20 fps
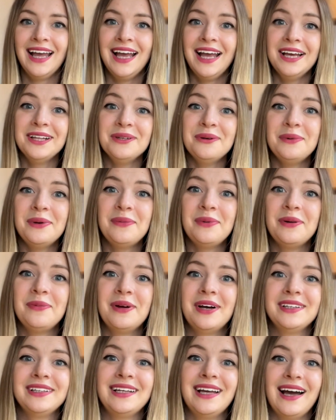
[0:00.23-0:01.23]
Hello
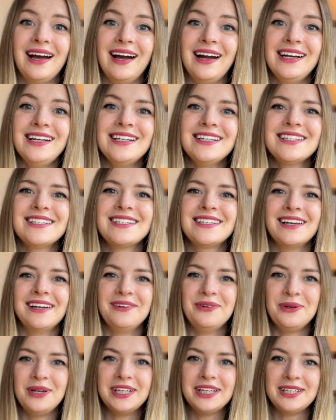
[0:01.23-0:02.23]
everyone, guys!
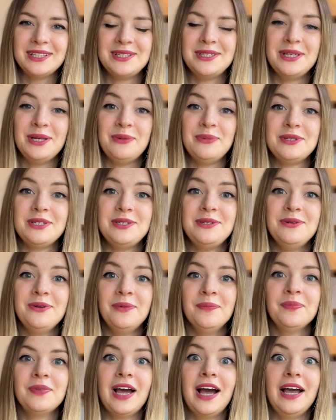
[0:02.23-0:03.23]
Olga today with
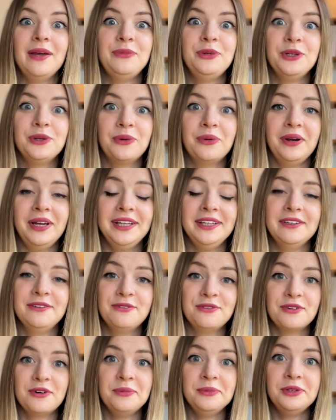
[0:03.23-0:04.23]
you. I'm Ukrainian
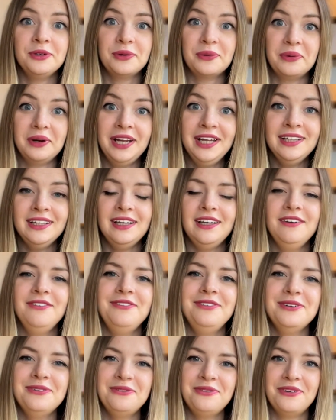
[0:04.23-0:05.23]
from Ukraine,
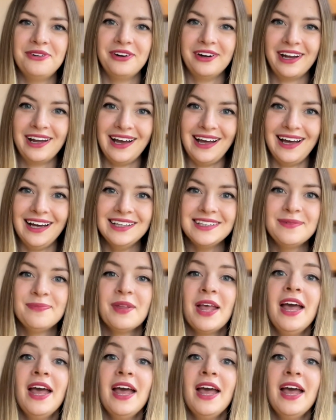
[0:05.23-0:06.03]
if you forgot.